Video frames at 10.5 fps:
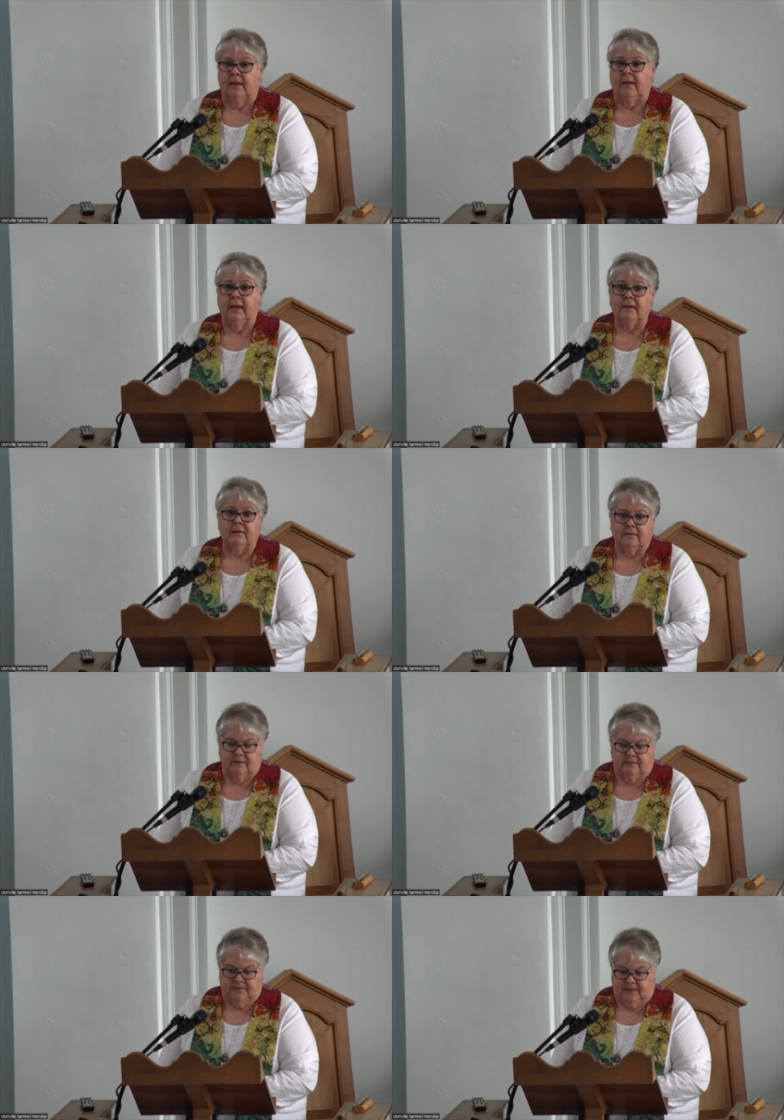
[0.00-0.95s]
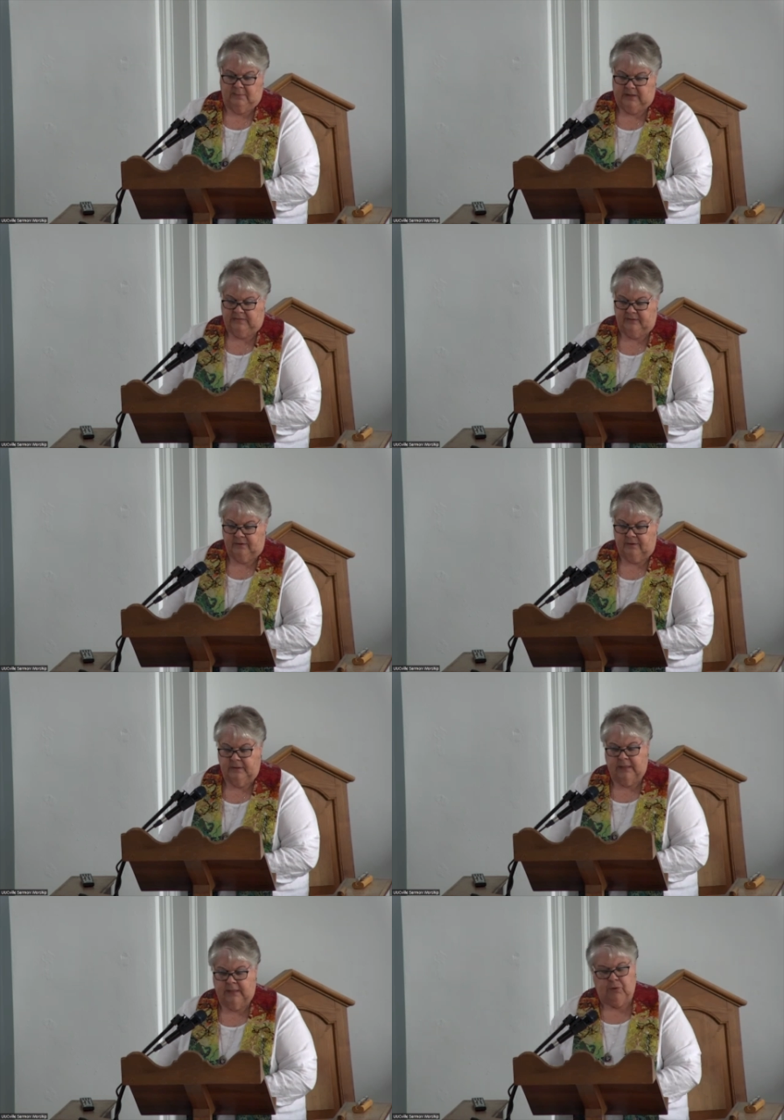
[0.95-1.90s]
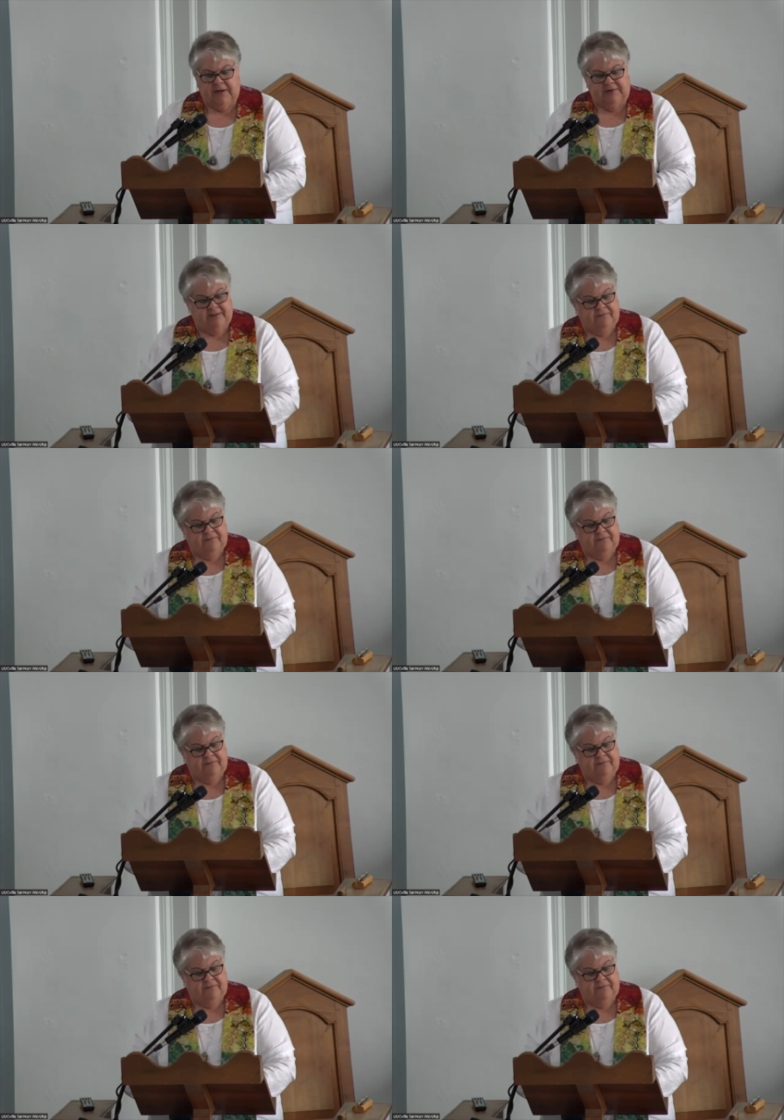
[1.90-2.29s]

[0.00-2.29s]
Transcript: end the filibuster, increase the